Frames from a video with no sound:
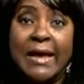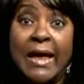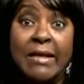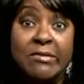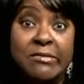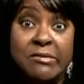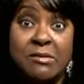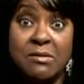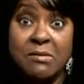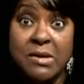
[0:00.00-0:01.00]

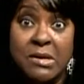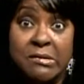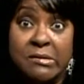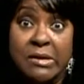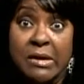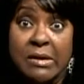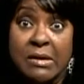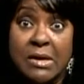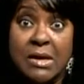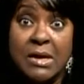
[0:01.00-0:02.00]
Seriously,
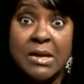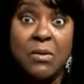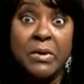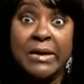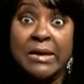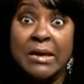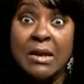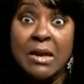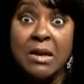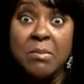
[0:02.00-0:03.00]
they were
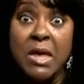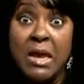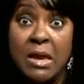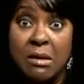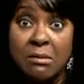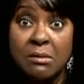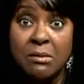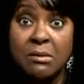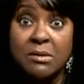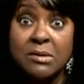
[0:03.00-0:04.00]
killing me.
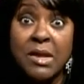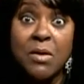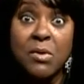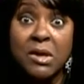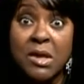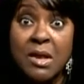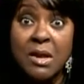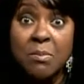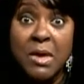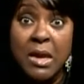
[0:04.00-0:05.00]
They were
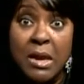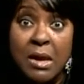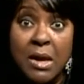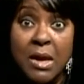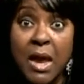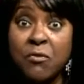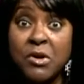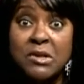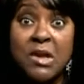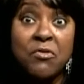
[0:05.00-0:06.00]
killing me.
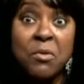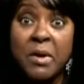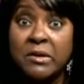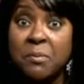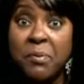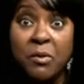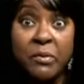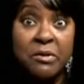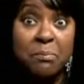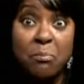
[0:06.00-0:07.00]
Every month the bill
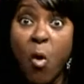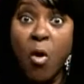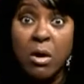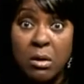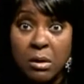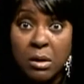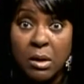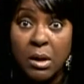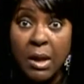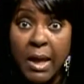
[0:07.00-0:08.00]
was more.
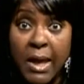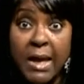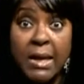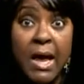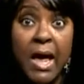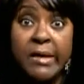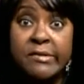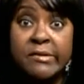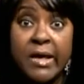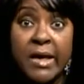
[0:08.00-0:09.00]
And I
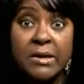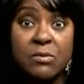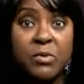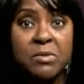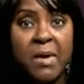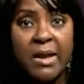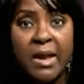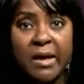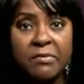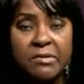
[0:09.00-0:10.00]
said, with my
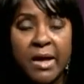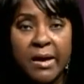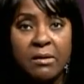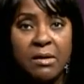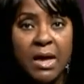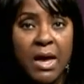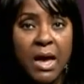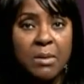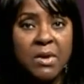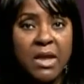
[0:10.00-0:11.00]
lifestyle,
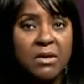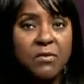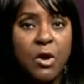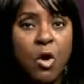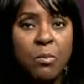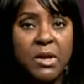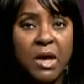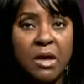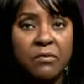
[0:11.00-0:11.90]
I'm not even home enough